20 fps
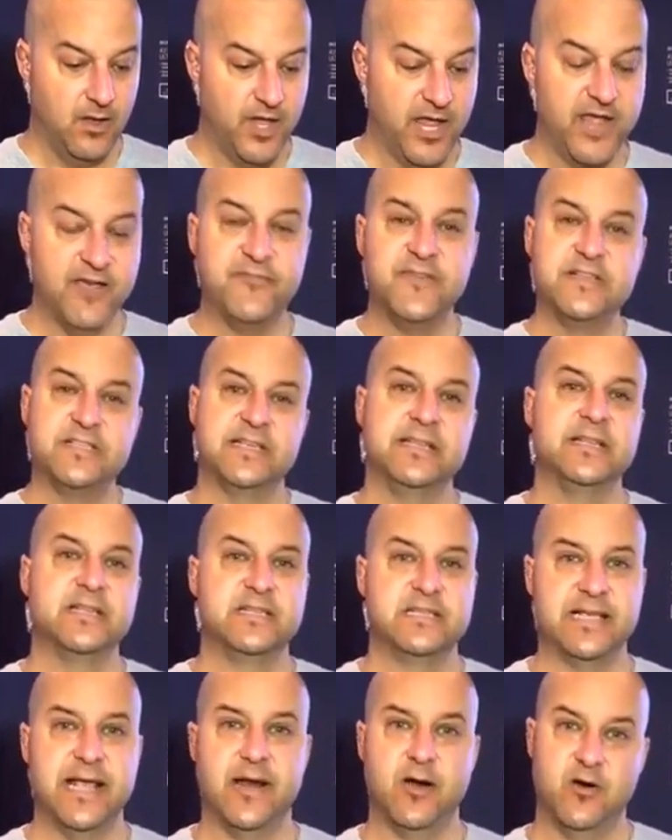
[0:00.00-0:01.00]
if it's in the
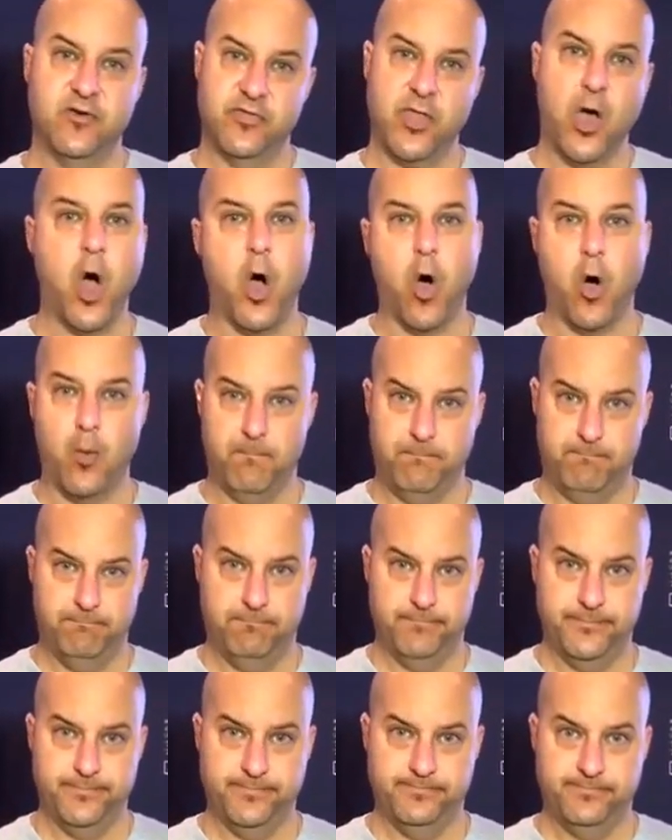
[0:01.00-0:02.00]
center of the home.
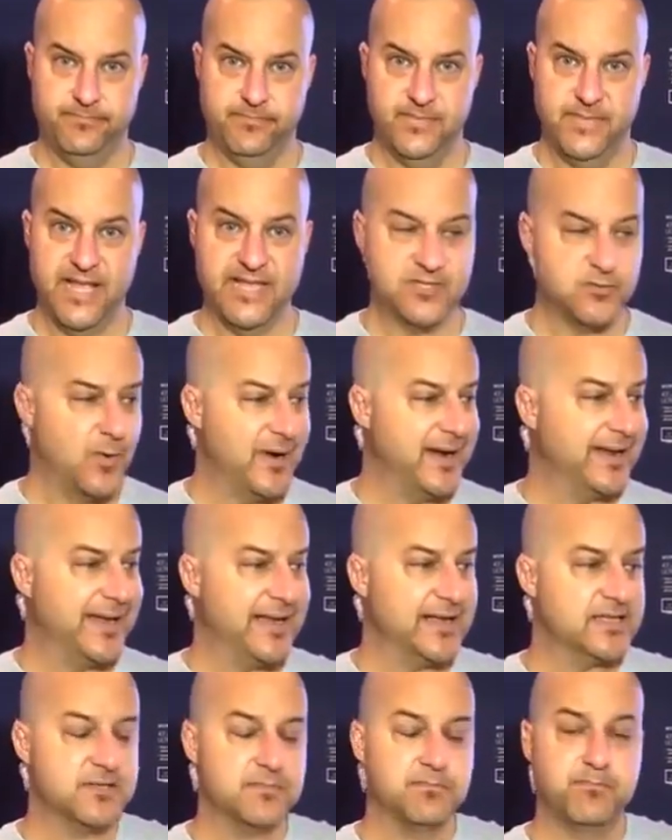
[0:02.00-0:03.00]
It's when it
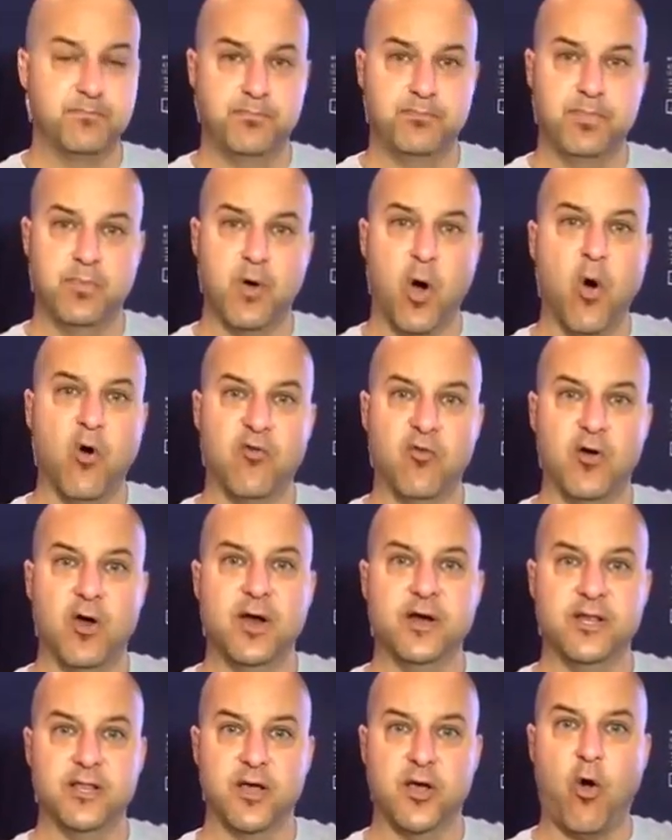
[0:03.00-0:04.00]
gets over
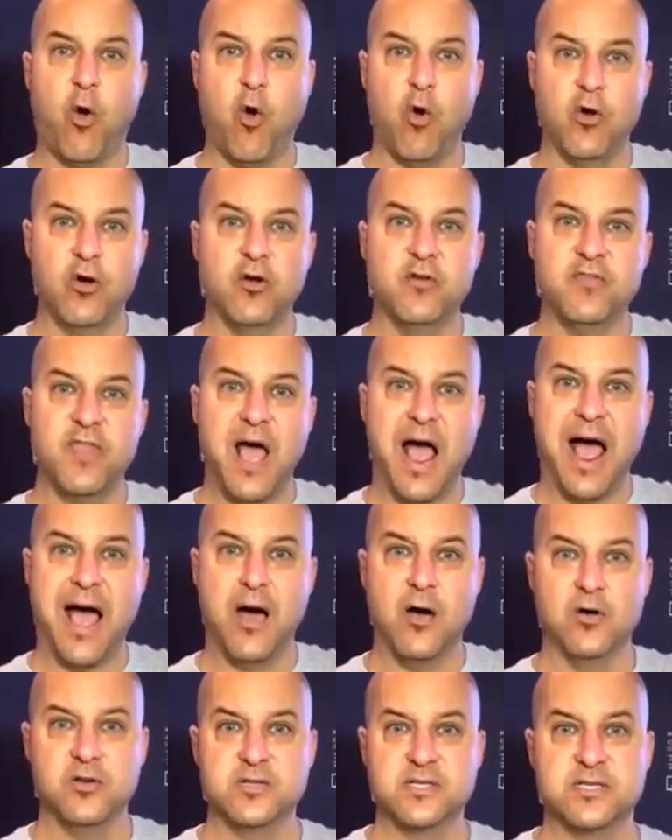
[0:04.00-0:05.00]
onto the corner of the
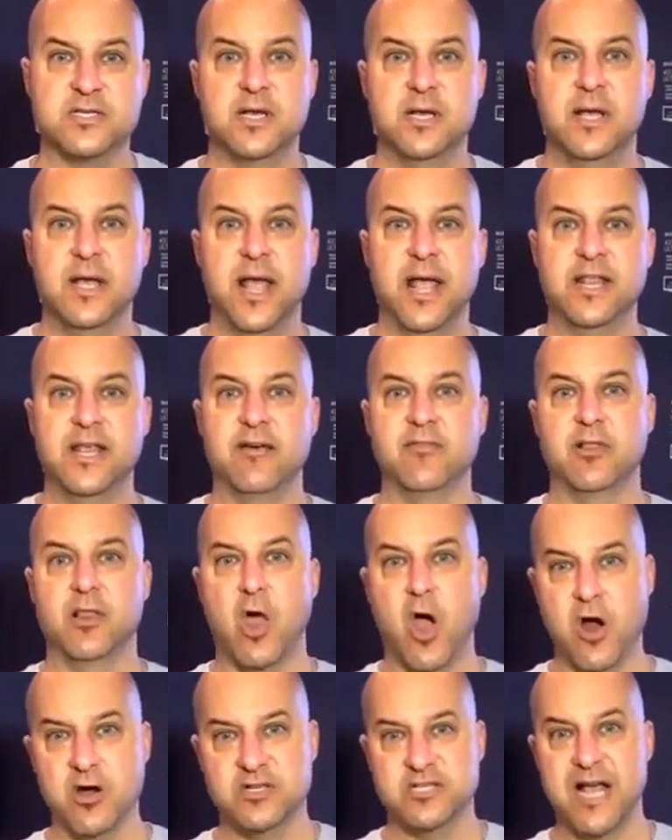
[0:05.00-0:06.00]
house and you have a
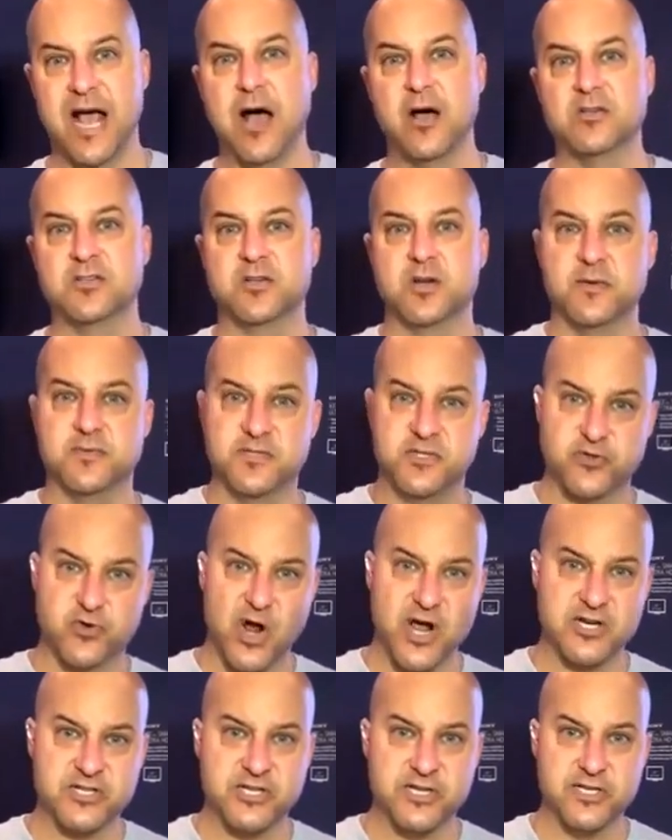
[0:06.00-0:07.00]
large house or
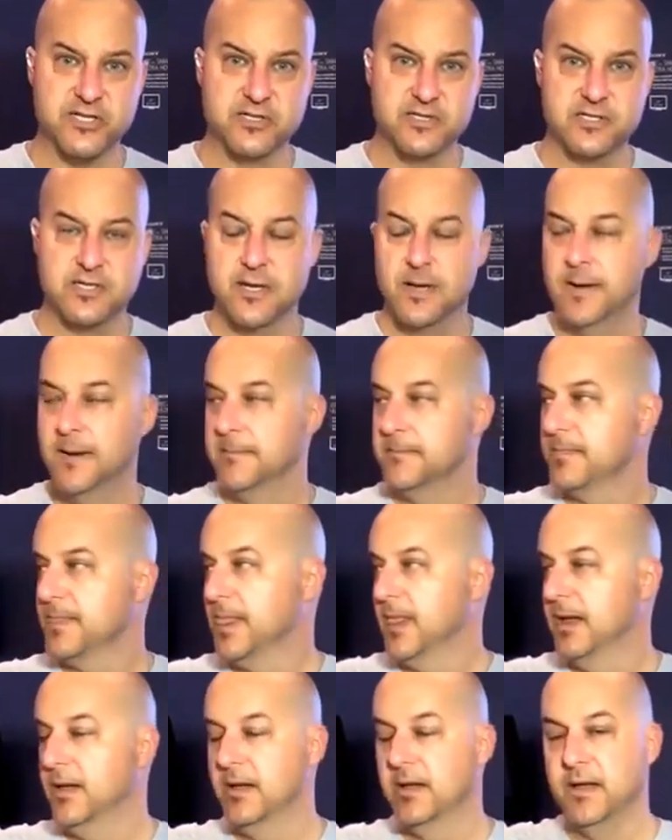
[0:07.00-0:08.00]
obstructions,
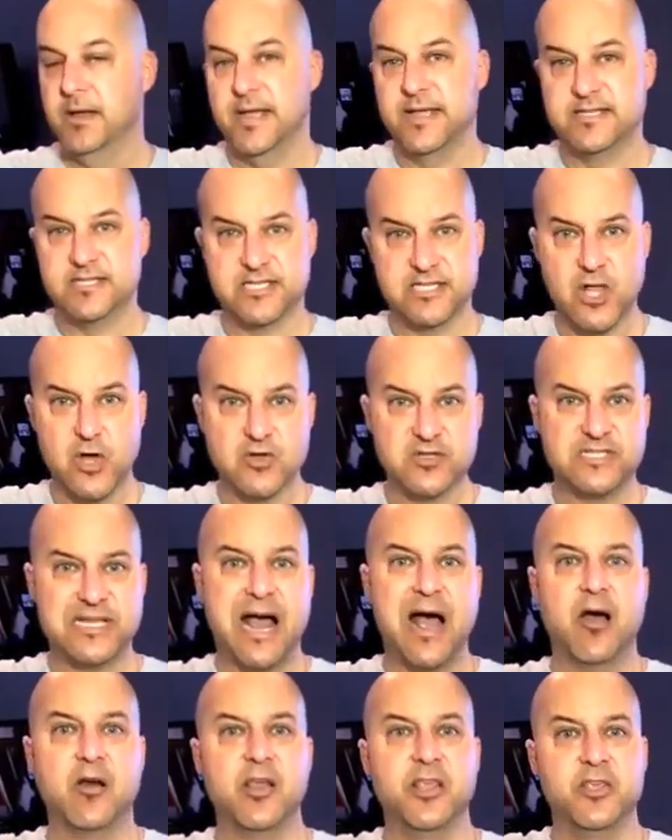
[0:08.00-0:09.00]
it slows
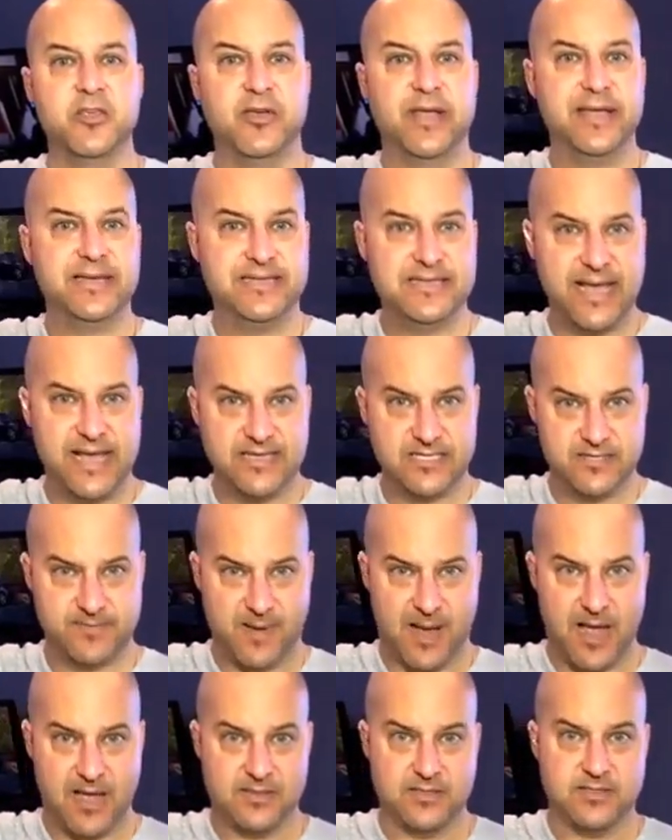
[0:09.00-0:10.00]
down and you get dead
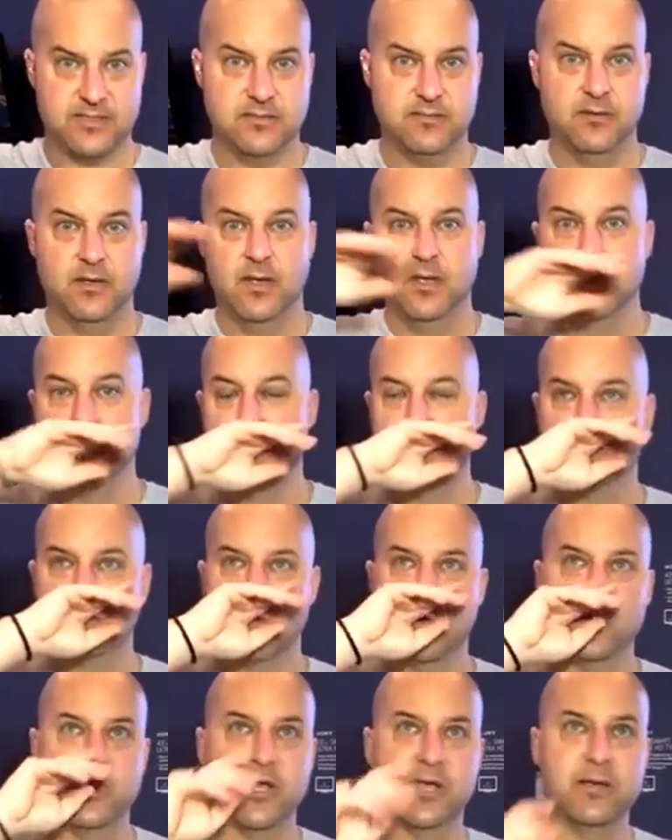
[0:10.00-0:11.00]
spots.
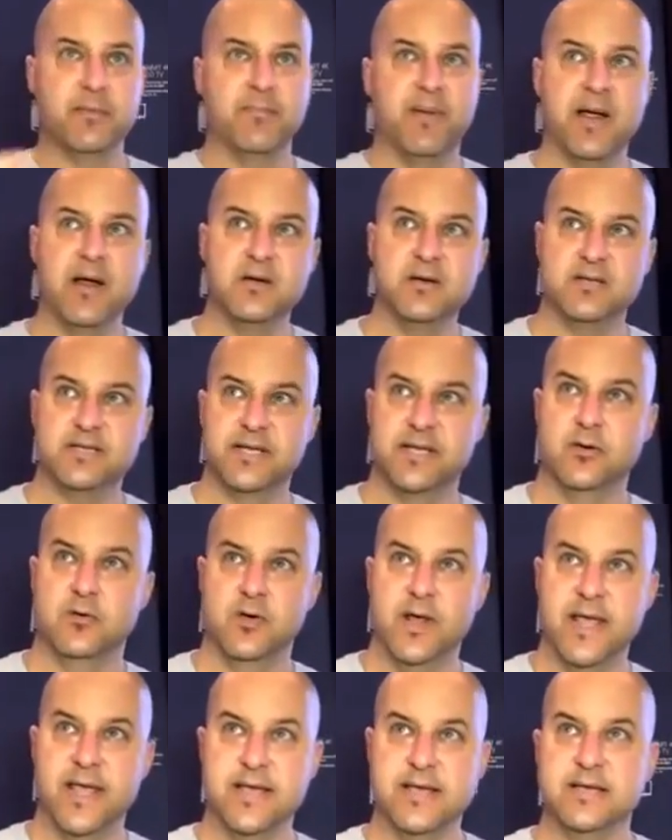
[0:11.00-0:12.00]
So the comparison
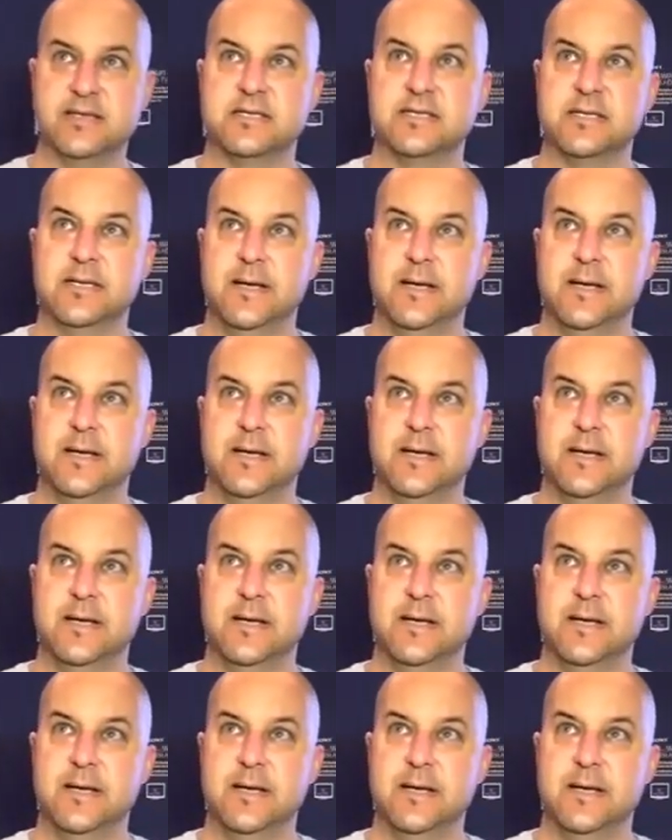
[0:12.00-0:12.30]
is,